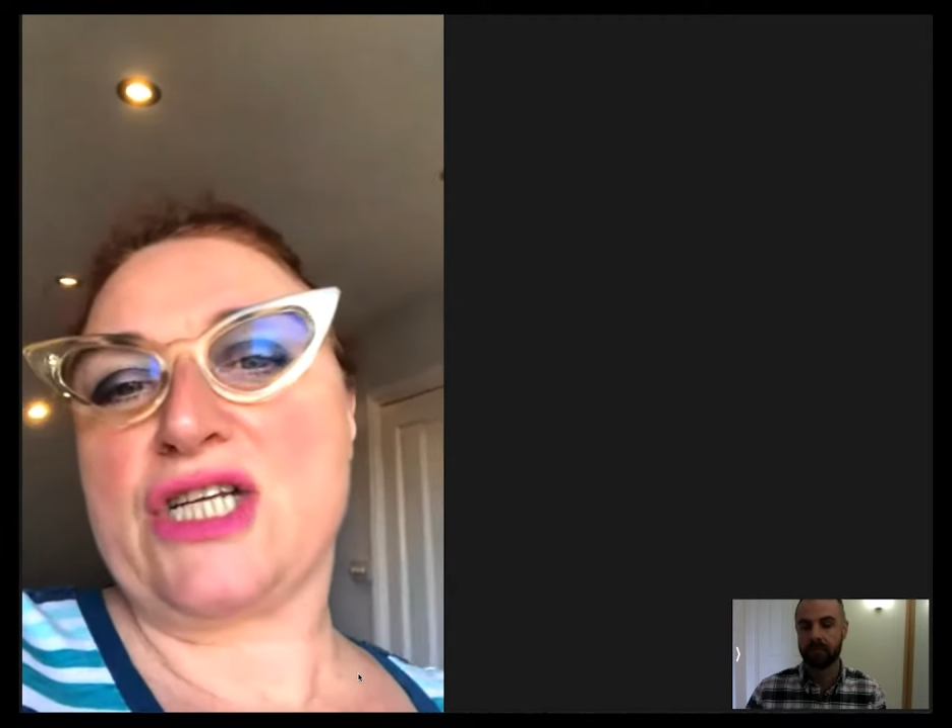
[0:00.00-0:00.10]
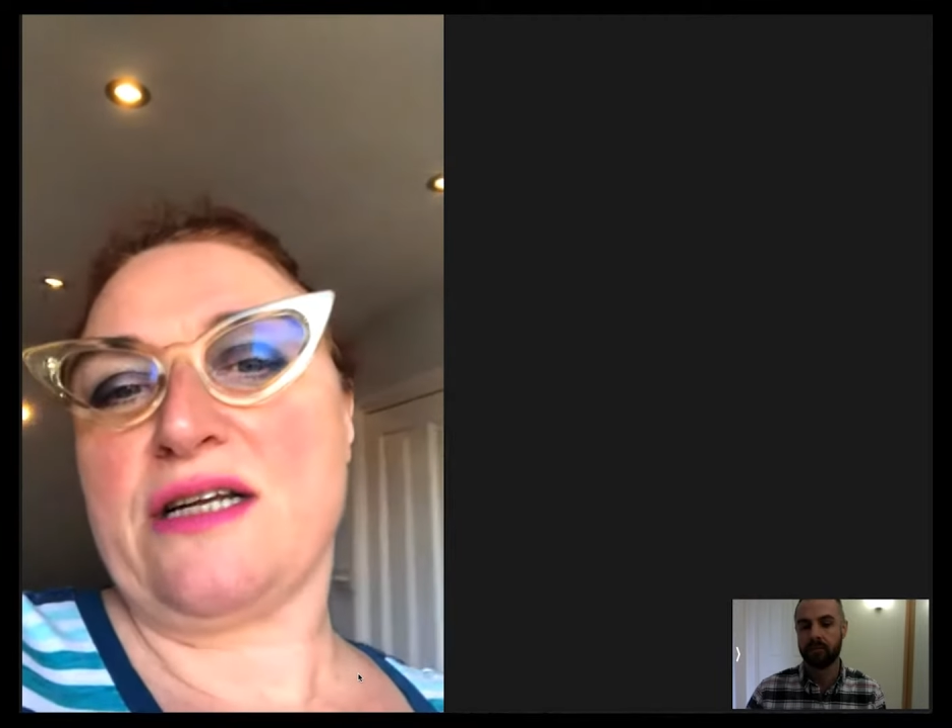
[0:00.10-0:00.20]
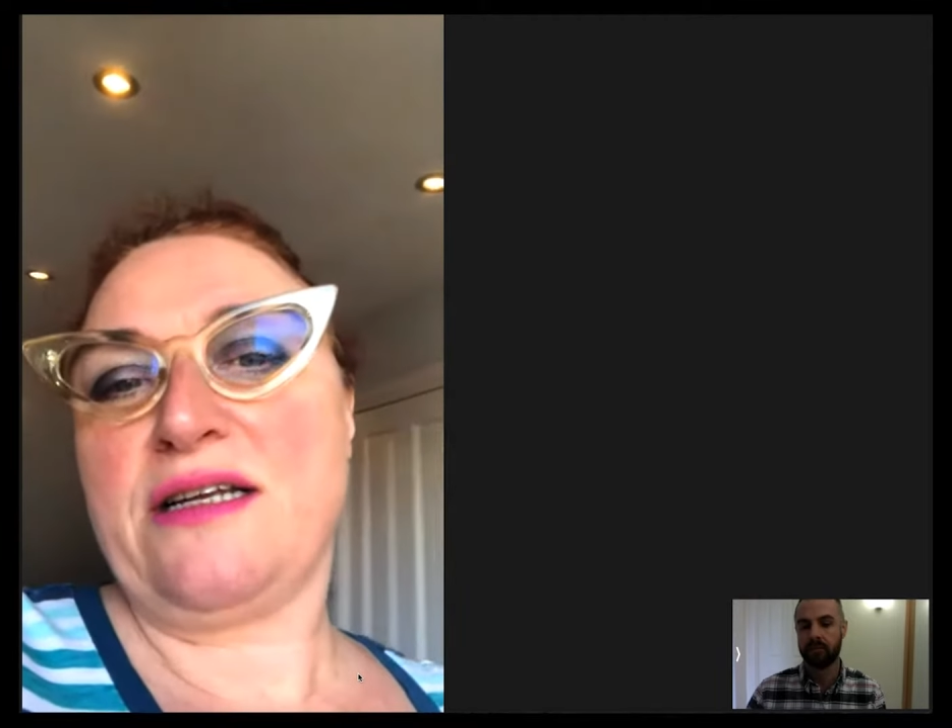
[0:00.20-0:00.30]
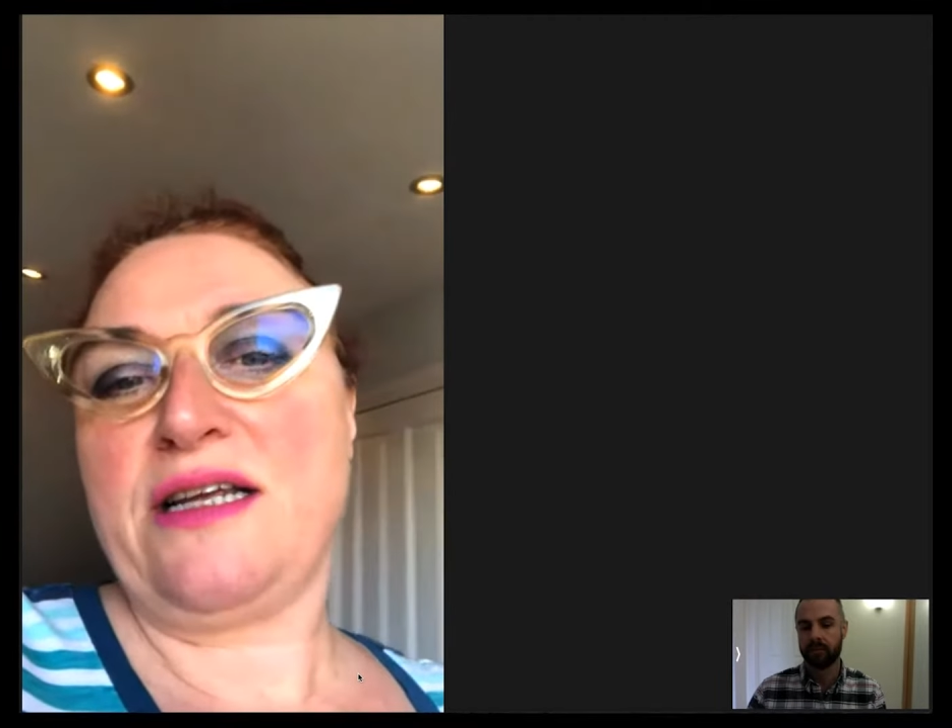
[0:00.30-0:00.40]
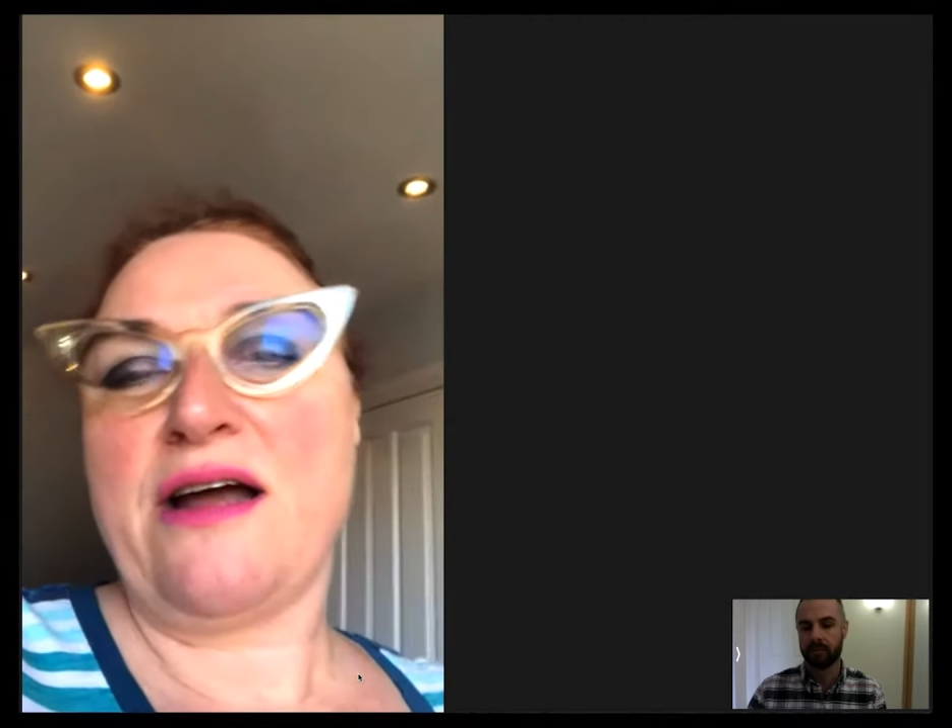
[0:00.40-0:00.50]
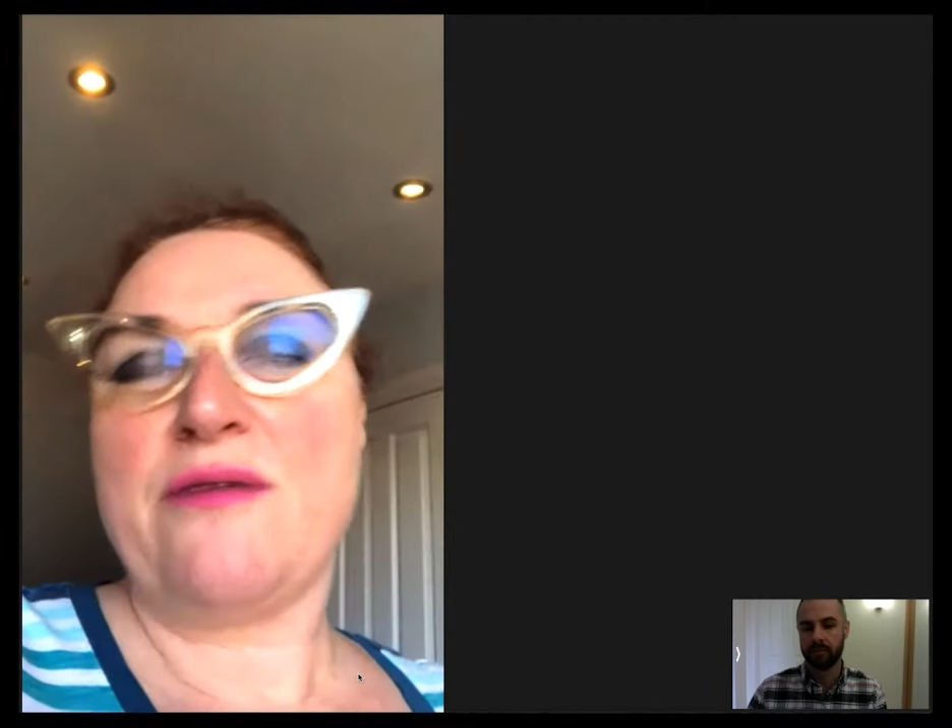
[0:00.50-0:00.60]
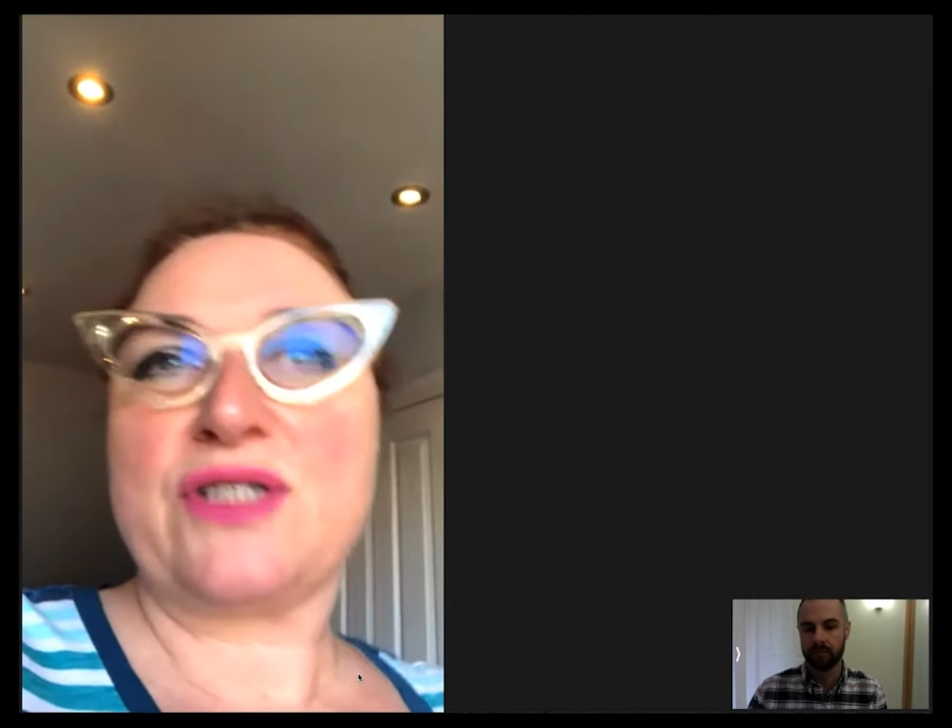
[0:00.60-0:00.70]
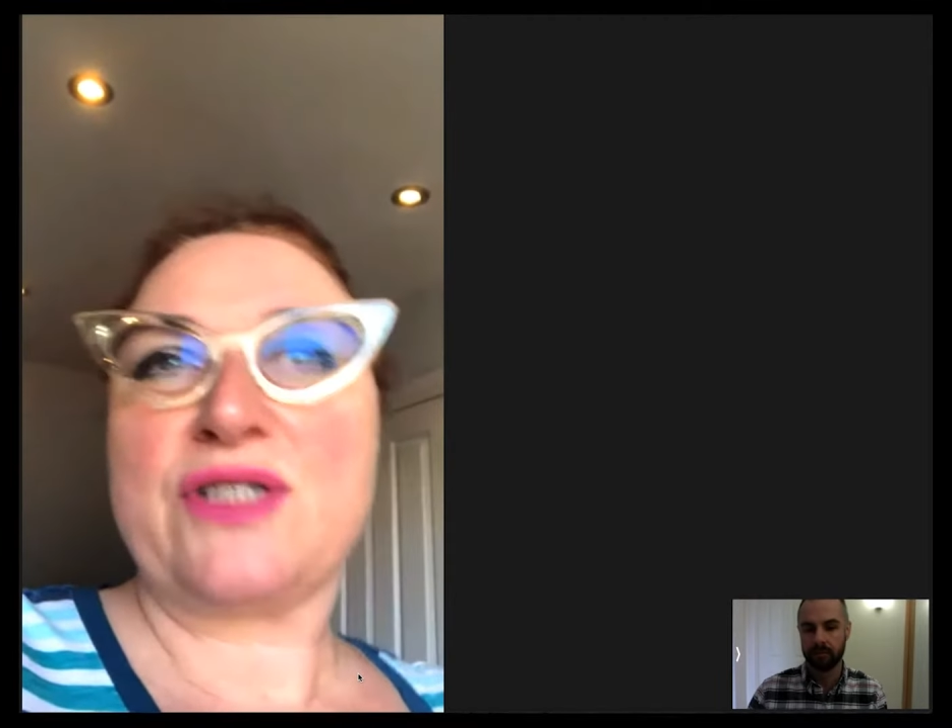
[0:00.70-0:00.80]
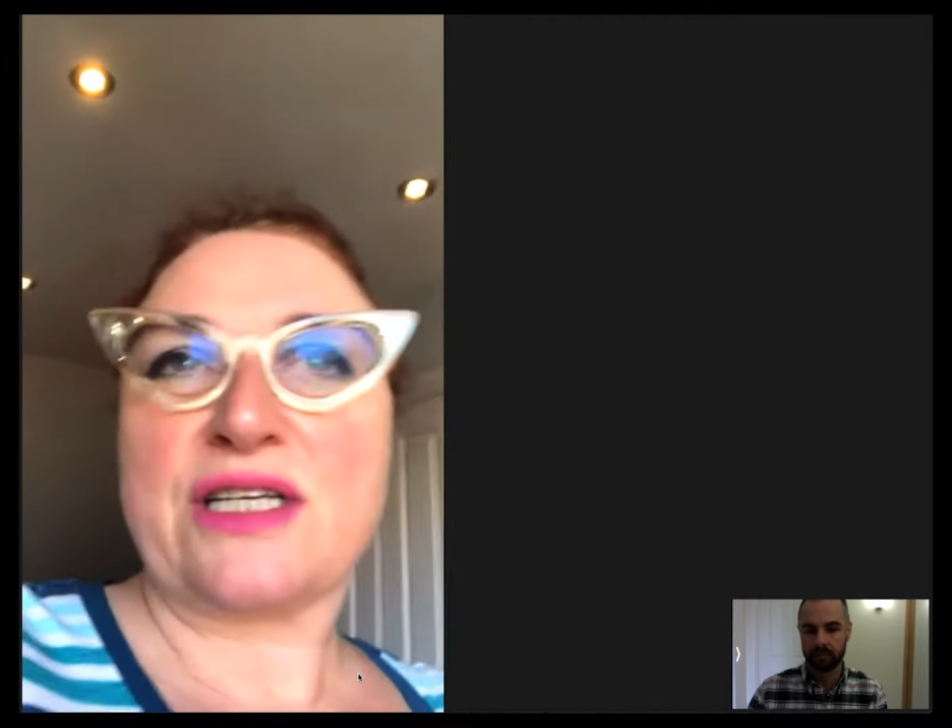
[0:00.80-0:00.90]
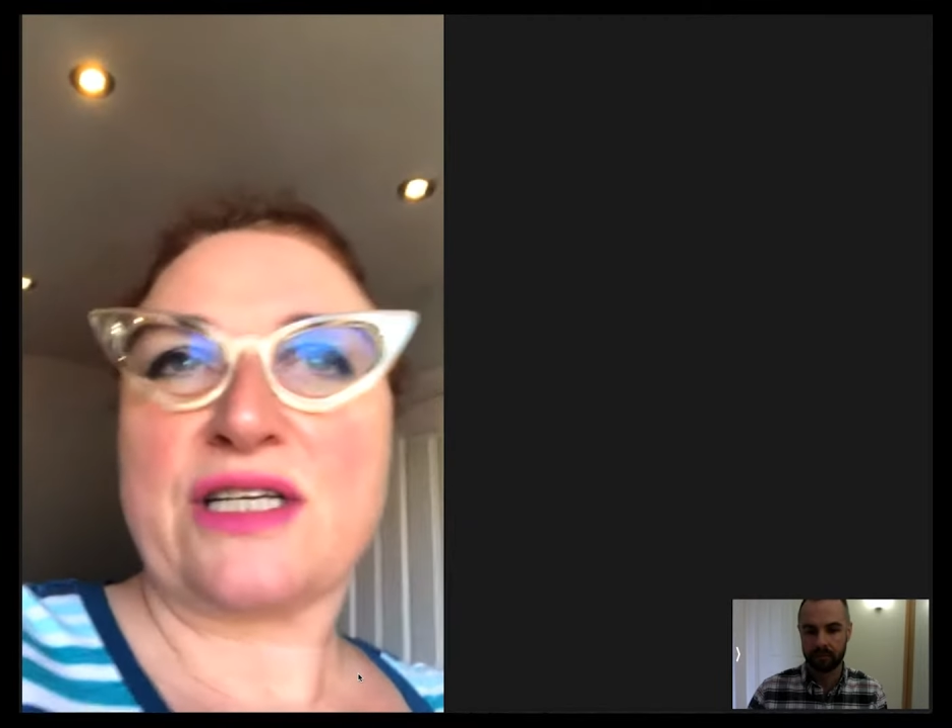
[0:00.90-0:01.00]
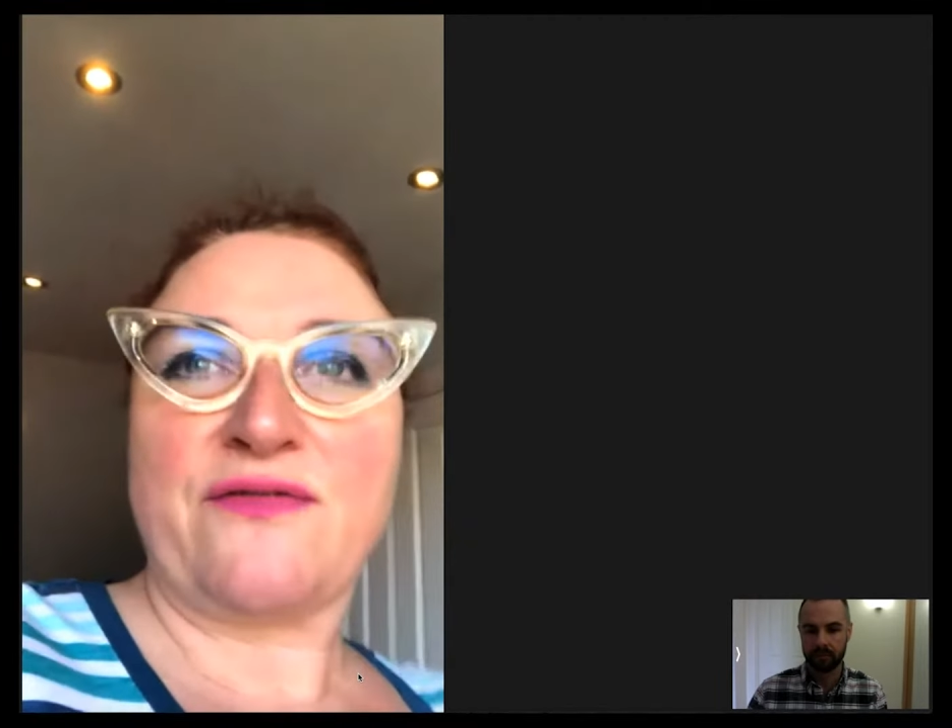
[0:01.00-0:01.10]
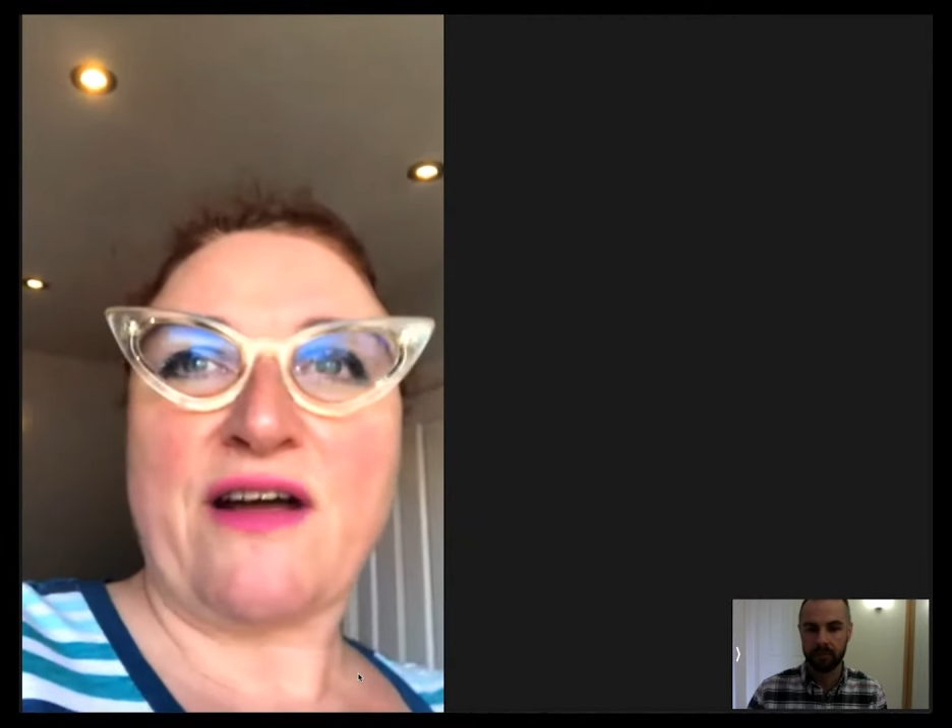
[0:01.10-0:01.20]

and it was just a